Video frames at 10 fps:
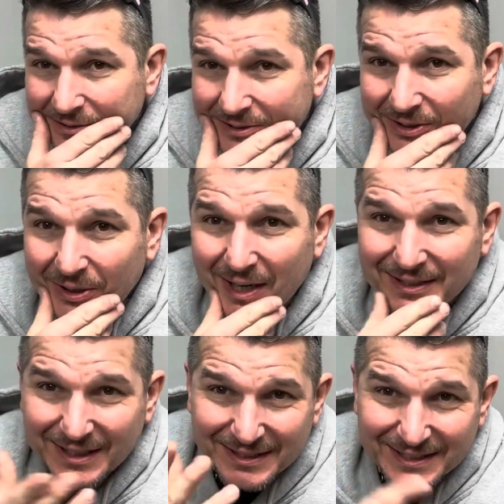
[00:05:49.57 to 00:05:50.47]
So I
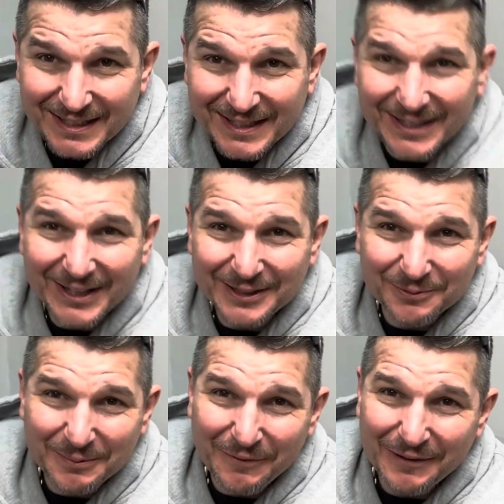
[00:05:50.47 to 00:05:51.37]
did see he liked one
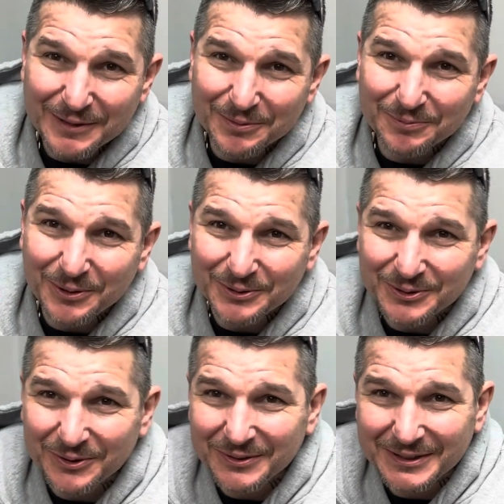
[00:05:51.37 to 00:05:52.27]
of my Facebook posts.
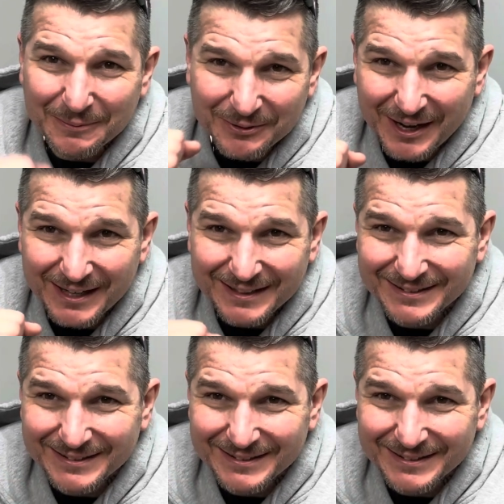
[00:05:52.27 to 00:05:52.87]
So what's up, Greg?